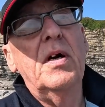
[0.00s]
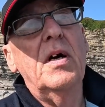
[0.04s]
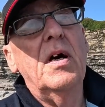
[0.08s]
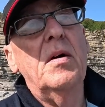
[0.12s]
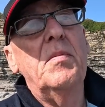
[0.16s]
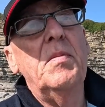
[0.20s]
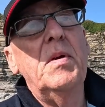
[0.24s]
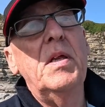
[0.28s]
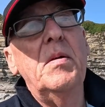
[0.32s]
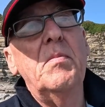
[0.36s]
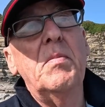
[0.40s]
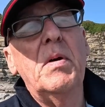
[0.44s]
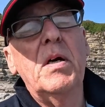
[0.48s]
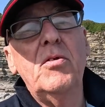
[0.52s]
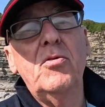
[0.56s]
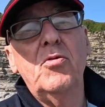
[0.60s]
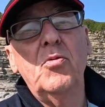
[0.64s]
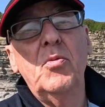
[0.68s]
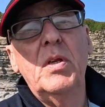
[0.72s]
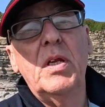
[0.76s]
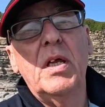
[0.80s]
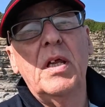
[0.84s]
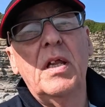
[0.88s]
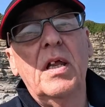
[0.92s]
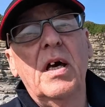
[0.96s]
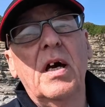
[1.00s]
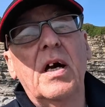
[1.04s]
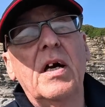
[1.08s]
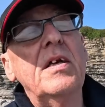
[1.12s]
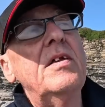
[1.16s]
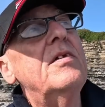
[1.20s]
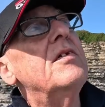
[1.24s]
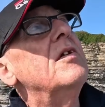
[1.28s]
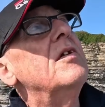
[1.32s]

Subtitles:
I mean, it might do in the night.